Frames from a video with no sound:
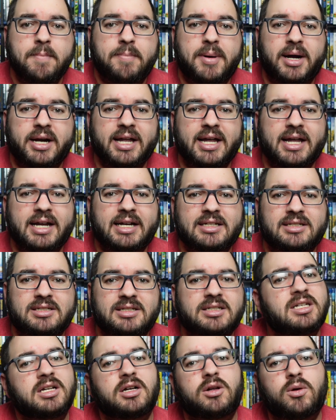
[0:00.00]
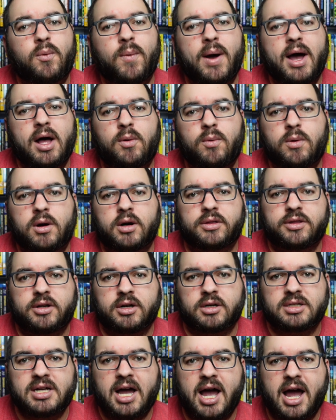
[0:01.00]
but it is still well worth
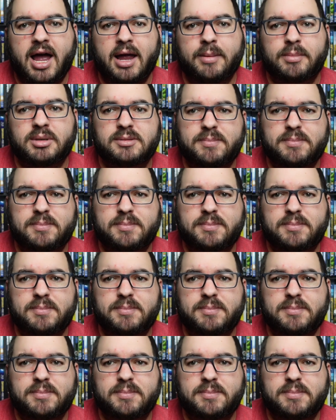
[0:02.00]
your time,